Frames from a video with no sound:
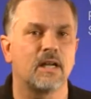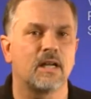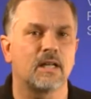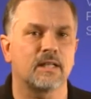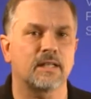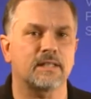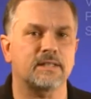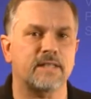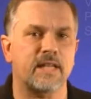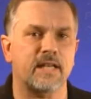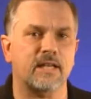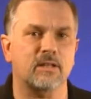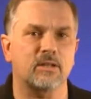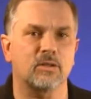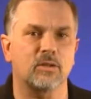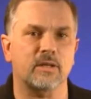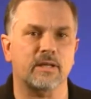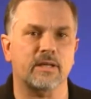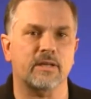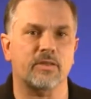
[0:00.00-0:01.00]
Let's take a
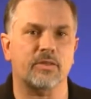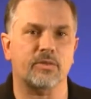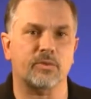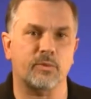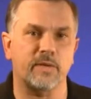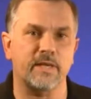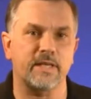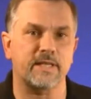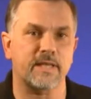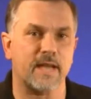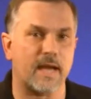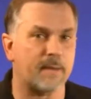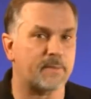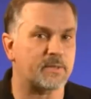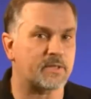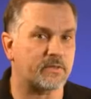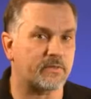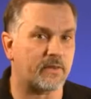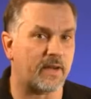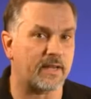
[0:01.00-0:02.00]
look at three
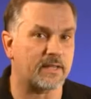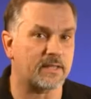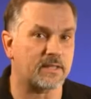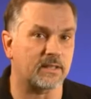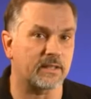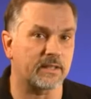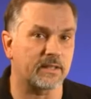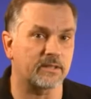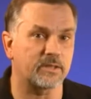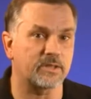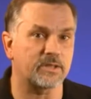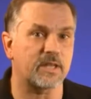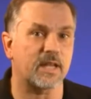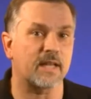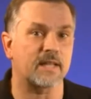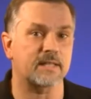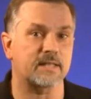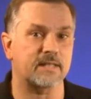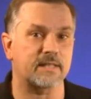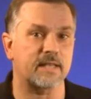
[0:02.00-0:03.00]
types of isolators
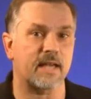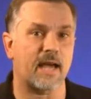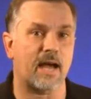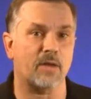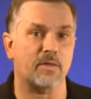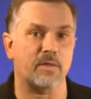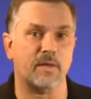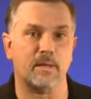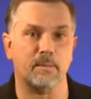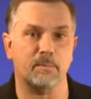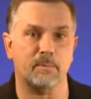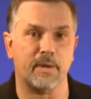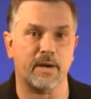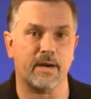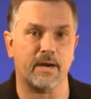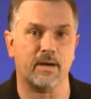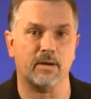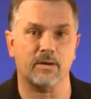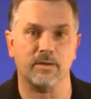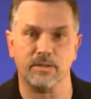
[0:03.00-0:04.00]
and see how they
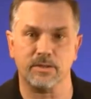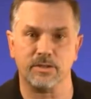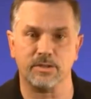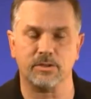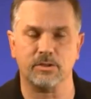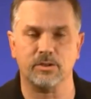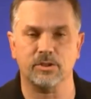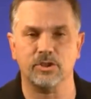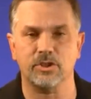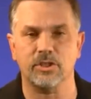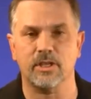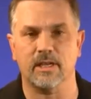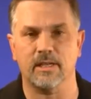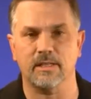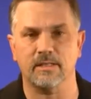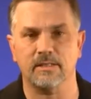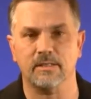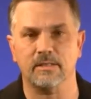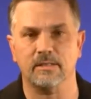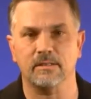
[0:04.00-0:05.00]
compare in the surge
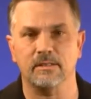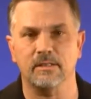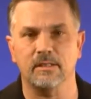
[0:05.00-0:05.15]
test.